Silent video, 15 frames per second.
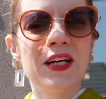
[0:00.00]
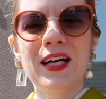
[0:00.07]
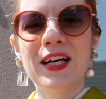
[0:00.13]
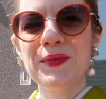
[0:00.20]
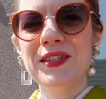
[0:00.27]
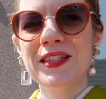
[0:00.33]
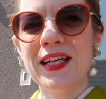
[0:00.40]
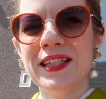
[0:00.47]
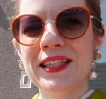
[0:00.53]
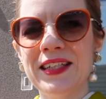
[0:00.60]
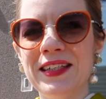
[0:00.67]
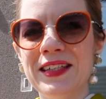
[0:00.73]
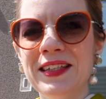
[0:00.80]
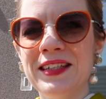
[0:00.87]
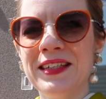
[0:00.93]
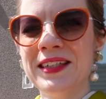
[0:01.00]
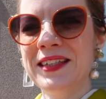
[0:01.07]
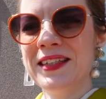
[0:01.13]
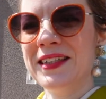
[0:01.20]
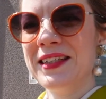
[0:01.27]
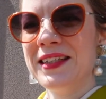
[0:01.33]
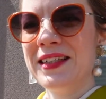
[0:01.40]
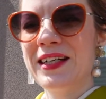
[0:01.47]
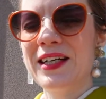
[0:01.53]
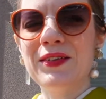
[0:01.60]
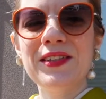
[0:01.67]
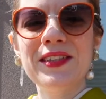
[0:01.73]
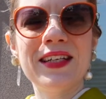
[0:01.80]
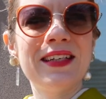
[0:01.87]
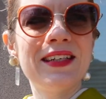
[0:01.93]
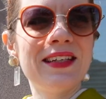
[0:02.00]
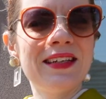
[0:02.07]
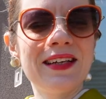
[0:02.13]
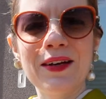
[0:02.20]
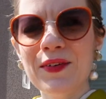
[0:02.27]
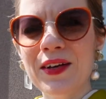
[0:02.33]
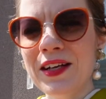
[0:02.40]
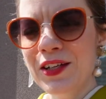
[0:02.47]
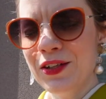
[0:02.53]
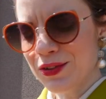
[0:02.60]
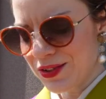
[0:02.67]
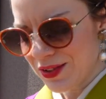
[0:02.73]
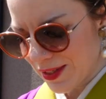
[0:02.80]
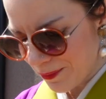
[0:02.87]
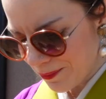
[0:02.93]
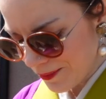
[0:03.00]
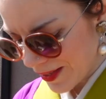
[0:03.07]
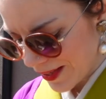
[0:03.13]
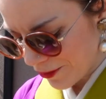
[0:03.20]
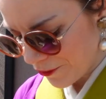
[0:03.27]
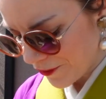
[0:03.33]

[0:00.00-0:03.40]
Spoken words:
I'm standing. I'm getting used to them. I